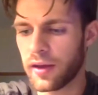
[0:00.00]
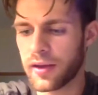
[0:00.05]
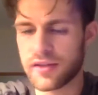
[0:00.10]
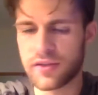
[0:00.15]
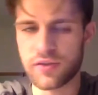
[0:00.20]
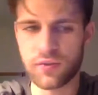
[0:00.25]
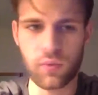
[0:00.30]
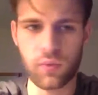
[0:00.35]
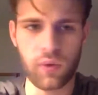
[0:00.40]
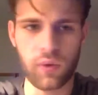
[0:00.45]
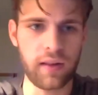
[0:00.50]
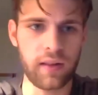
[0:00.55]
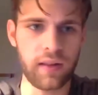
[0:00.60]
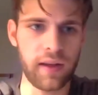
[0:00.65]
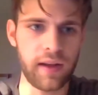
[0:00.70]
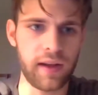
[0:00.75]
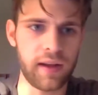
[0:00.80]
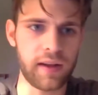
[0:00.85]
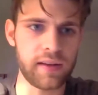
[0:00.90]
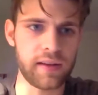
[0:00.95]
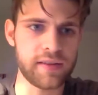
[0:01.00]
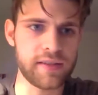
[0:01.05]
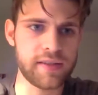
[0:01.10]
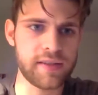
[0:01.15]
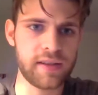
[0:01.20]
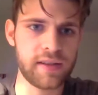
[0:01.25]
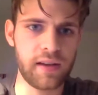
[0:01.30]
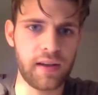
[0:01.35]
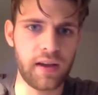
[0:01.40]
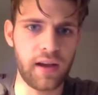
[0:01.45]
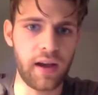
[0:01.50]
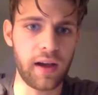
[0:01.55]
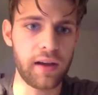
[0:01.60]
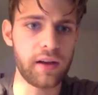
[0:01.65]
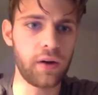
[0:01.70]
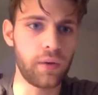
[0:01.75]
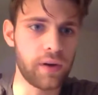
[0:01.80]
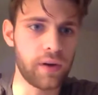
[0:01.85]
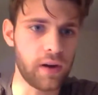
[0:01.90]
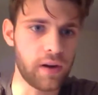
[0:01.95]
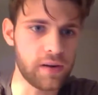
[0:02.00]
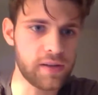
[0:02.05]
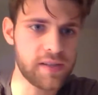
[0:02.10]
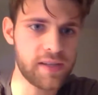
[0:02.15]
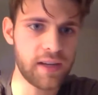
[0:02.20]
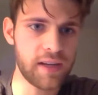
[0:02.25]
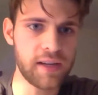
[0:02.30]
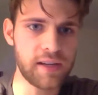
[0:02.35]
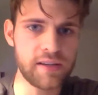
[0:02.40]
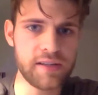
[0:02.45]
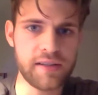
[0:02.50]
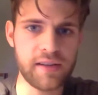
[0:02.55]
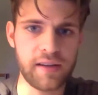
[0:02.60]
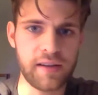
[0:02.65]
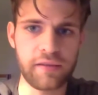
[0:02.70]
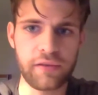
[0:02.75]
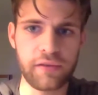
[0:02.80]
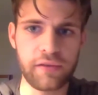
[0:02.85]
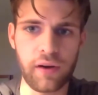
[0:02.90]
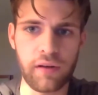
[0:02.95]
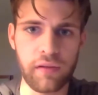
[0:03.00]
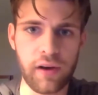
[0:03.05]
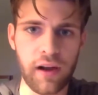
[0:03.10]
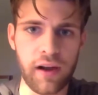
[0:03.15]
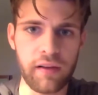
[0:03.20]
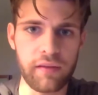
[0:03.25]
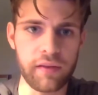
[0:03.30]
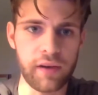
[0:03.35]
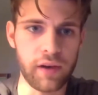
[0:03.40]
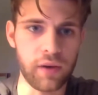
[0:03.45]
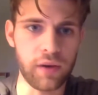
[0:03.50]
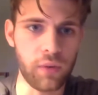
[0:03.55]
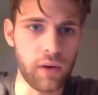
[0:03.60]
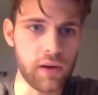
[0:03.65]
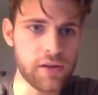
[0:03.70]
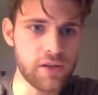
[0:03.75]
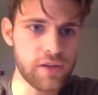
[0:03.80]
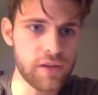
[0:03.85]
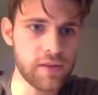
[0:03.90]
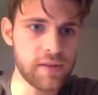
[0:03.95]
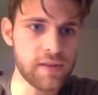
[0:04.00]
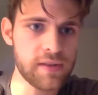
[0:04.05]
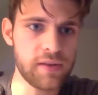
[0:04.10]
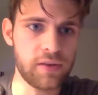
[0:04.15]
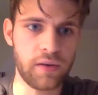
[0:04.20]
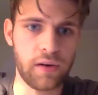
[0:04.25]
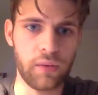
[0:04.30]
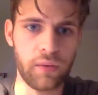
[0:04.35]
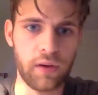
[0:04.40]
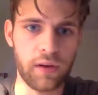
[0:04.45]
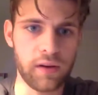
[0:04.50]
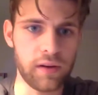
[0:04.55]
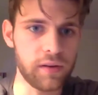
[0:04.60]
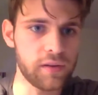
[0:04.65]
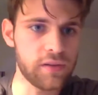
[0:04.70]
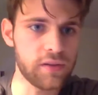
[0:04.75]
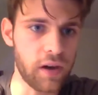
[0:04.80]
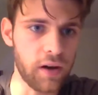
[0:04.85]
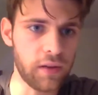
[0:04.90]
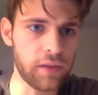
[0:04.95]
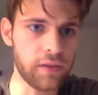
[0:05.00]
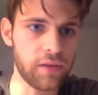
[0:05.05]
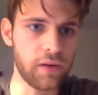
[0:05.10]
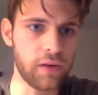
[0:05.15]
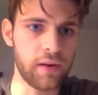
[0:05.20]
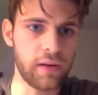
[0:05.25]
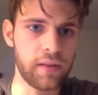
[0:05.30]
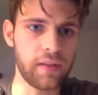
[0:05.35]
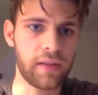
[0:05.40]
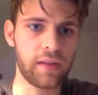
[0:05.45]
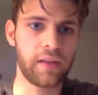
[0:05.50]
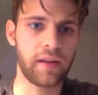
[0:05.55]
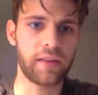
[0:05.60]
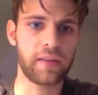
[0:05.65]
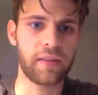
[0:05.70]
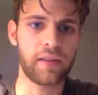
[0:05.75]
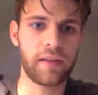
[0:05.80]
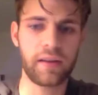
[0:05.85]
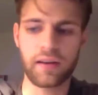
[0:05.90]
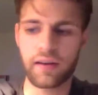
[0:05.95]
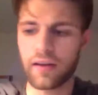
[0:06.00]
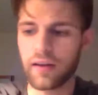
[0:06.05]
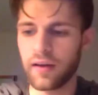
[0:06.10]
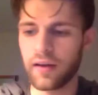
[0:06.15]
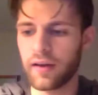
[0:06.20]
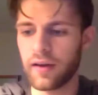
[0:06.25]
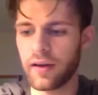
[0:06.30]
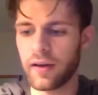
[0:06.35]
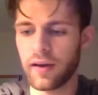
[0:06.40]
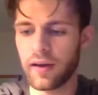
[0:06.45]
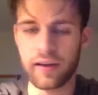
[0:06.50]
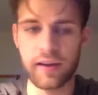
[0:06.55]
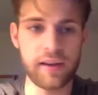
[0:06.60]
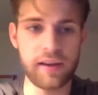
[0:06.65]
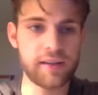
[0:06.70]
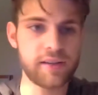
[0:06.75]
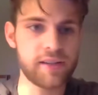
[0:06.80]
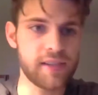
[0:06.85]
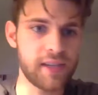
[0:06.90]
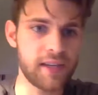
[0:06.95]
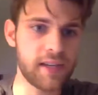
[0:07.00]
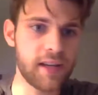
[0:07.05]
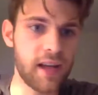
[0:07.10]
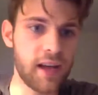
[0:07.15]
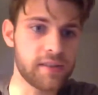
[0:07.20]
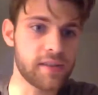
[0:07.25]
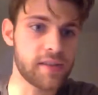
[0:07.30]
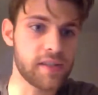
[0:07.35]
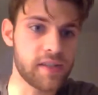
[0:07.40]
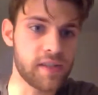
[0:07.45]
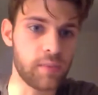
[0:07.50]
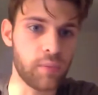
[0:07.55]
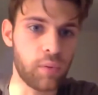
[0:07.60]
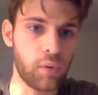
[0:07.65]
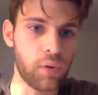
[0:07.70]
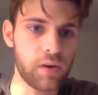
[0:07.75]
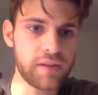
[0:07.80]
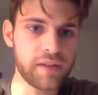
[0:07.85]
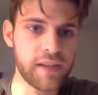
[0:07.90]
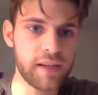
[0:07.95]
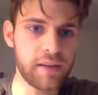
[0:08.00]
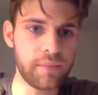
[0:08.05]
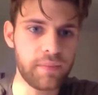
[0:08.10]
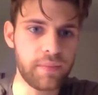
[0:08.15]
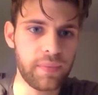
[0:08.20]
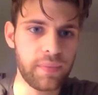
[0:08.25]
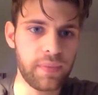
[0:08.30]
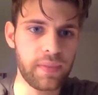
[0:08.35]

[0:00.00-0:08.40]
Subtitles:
as well as I know in our cities, if you ever have any questions or want to talk through anything like that, each city has a support team